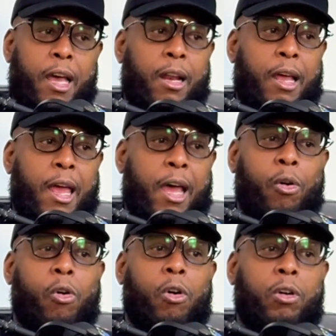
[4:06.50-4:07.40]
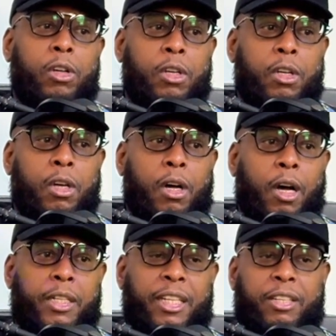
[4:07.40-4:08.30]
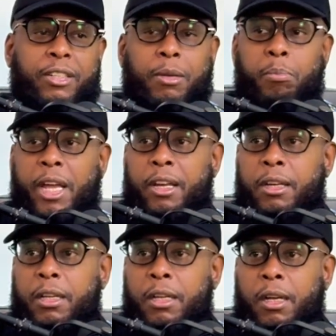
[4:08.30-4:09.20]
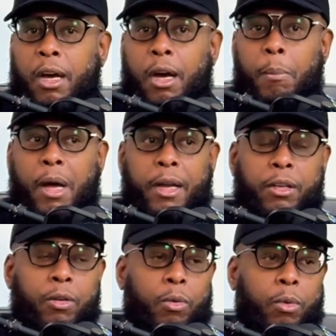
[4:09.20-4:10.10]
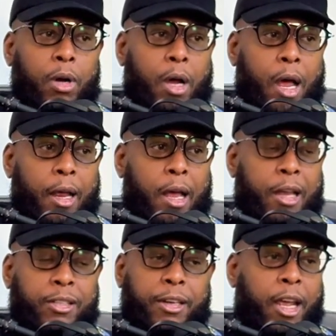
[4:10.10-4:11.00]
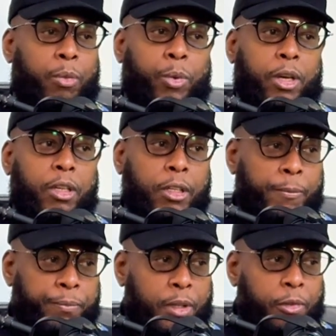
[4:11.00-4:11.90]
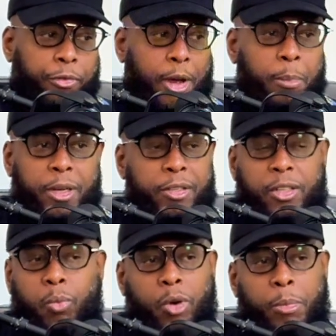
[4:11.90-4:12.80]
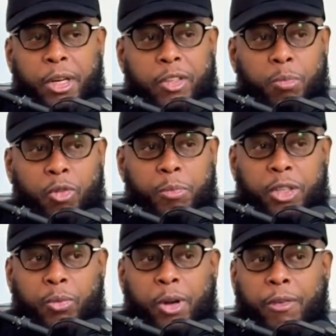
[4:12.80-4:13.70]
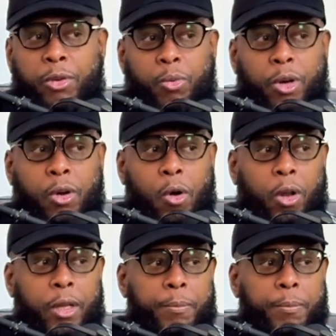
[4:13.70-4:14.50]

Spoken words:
at all a diss to men. I stand with feminist and womanist movements, or whatever you want to call it,